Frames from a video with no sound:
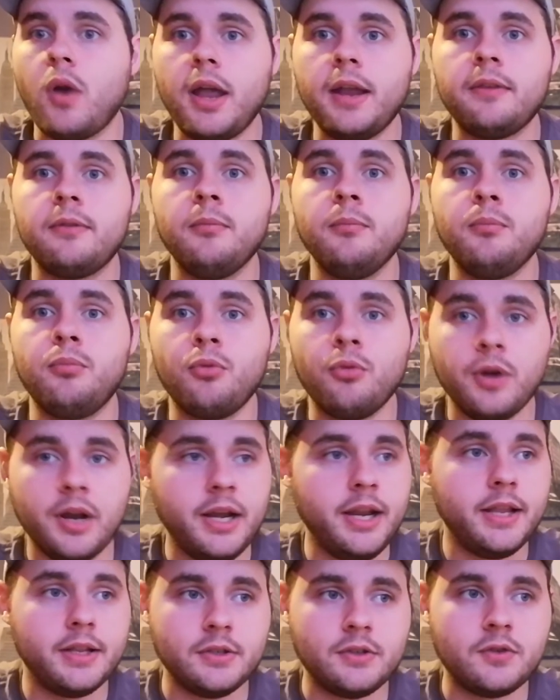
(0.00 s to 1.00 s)
write
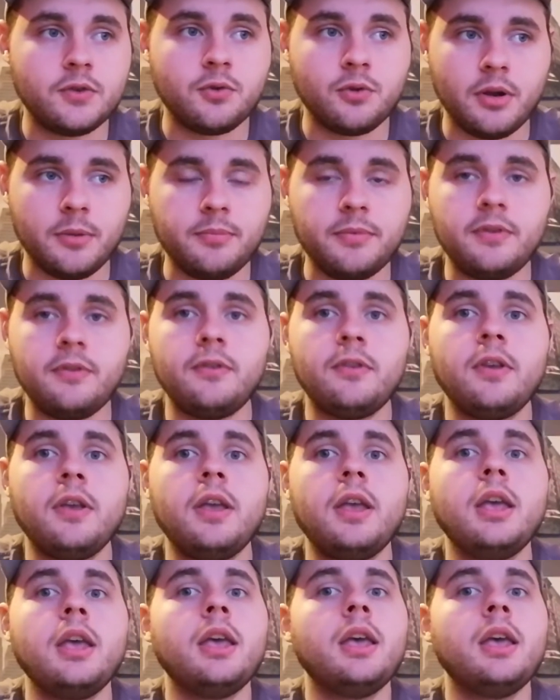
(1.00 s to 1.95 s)
brilliant scripts